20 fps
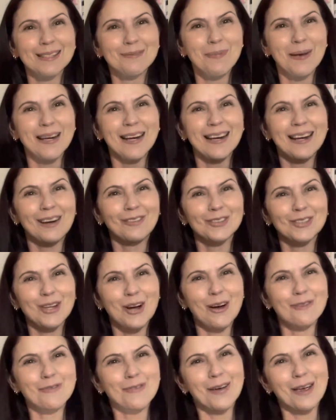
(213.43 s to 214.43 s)
been enough
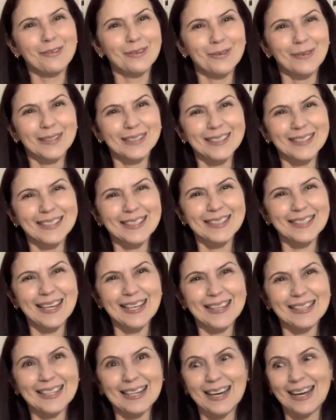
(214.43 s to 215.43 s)
time for everyone to see
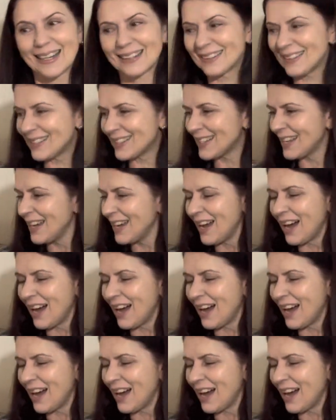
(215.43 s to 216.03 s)
the colours.